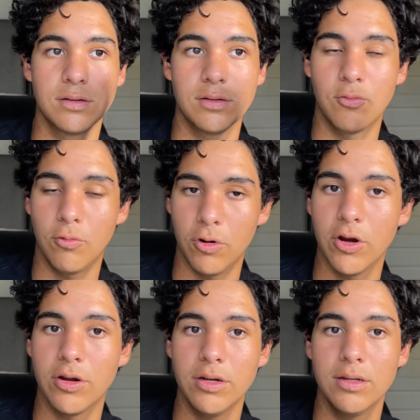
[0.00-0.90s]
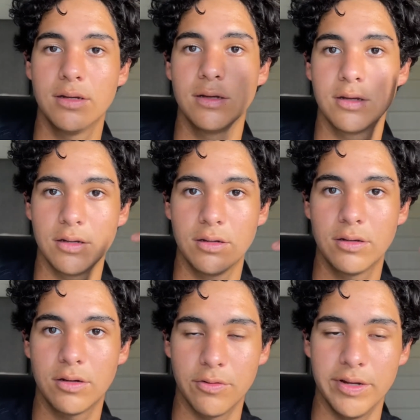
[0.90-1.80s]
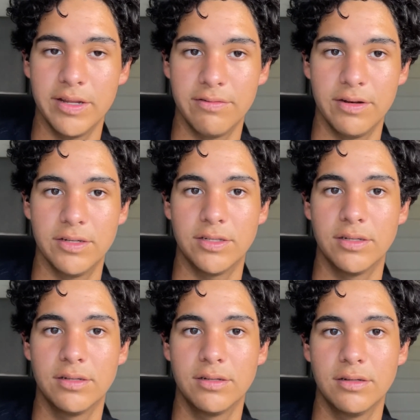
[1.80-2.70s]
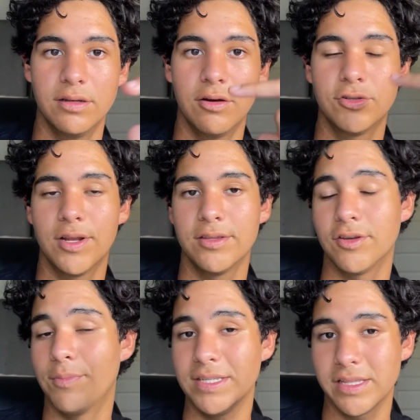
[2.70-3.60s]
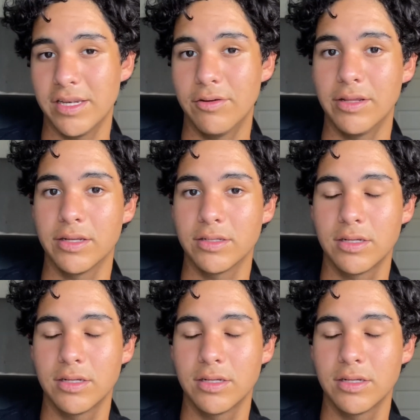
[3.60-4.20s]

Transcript: word, Korean definition, so basically no English.